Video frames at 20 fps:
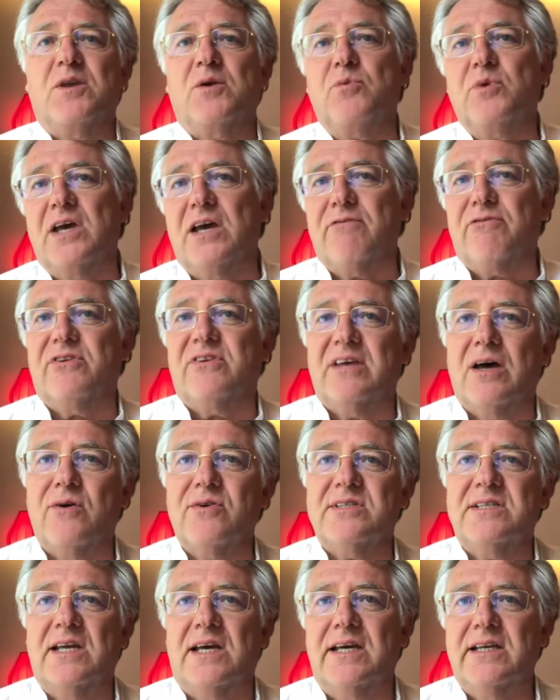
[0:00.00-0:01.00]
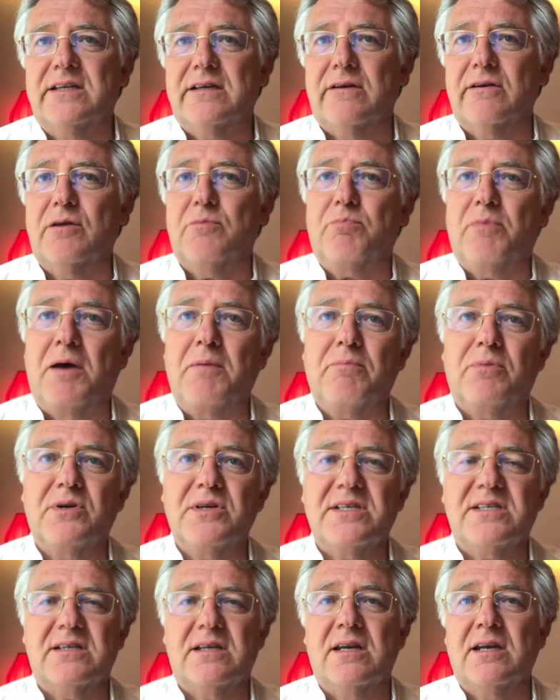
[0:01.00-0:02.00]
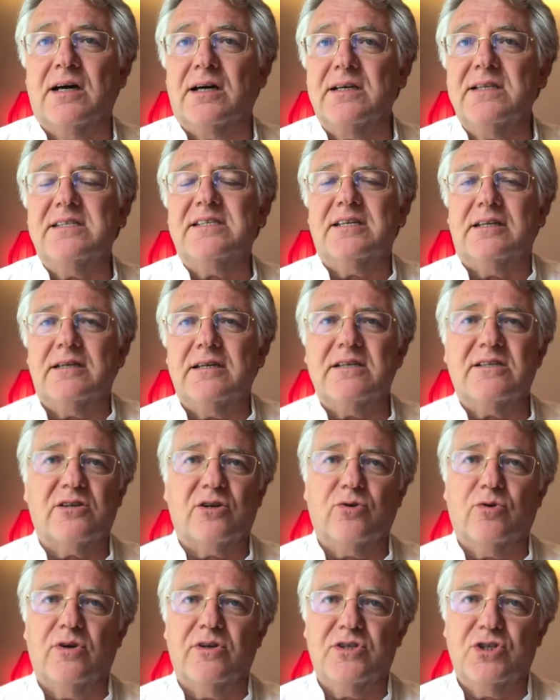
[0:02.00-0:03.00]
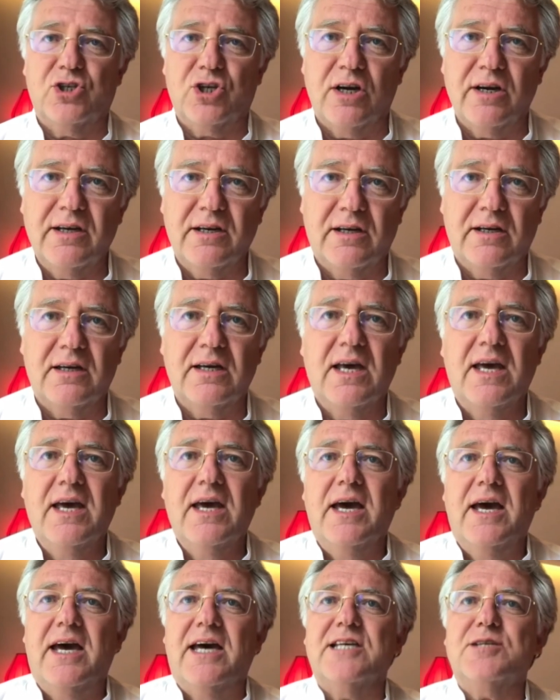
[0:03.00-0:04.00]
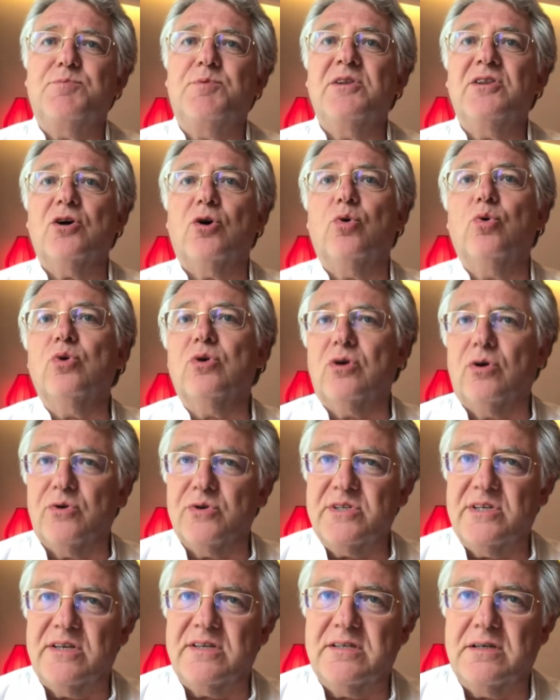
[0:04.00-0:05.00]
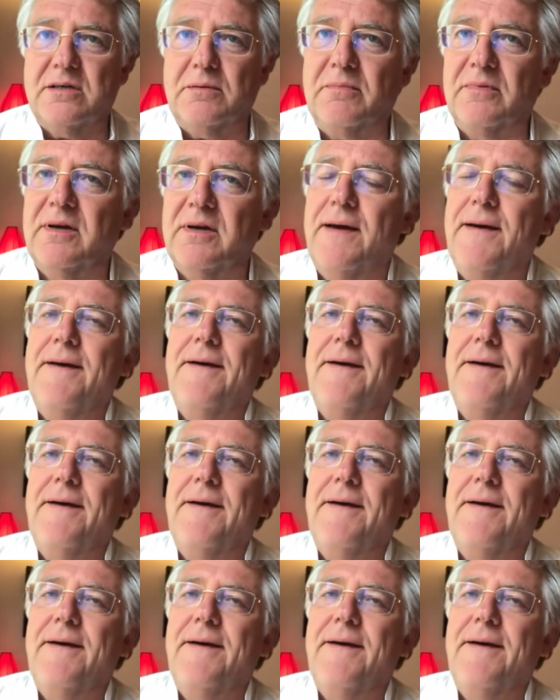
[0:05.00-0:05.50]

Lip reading: and we have 1,800 members in 9 cities across China, has been the hukou system.